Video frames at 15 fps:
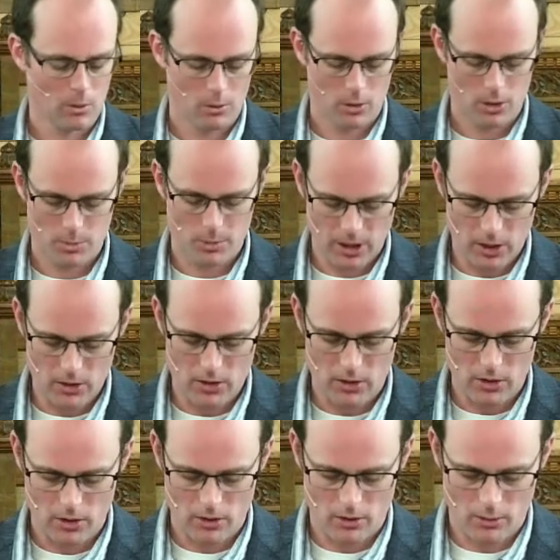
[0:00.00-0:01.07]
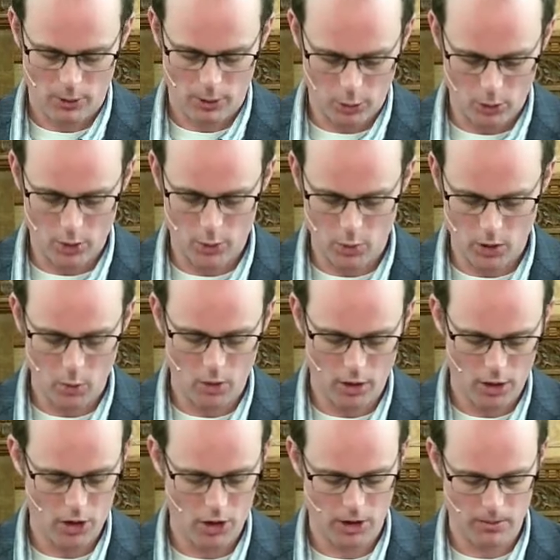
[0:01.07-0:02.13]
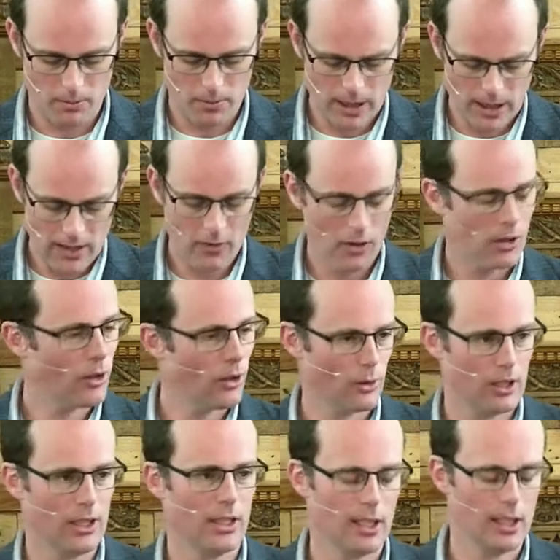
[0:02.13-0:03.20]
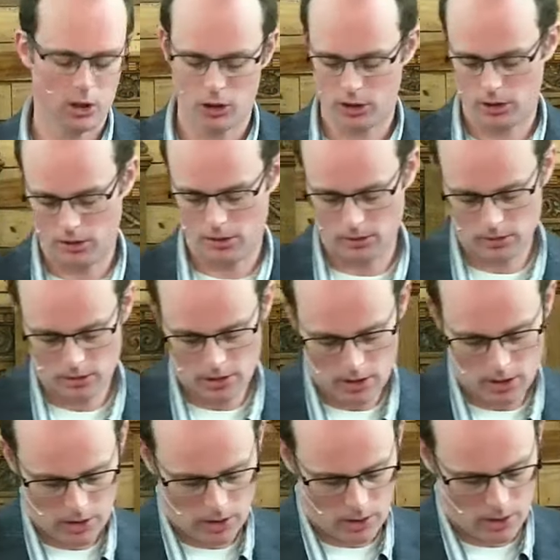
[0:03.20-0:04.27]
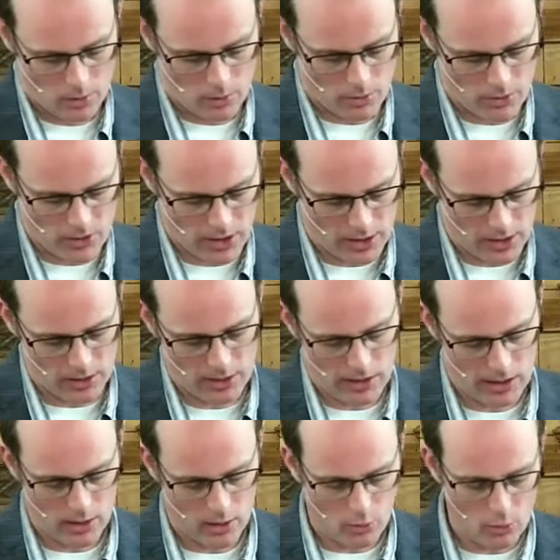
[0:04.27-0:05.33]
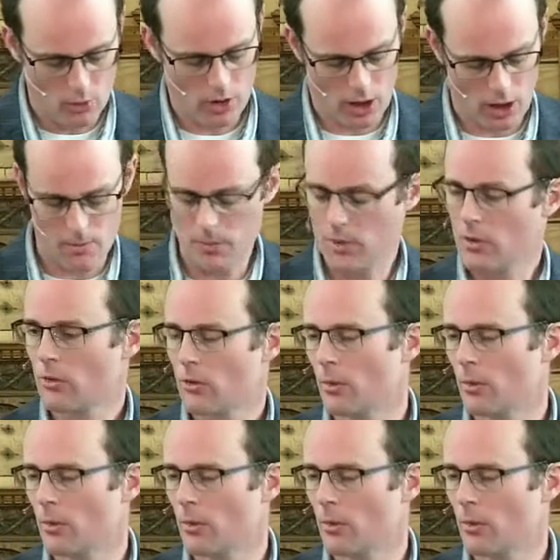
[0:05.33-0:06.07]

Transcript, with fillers: Well, it's because of the God we worship. Being the holy nation, well, secondly, it all comes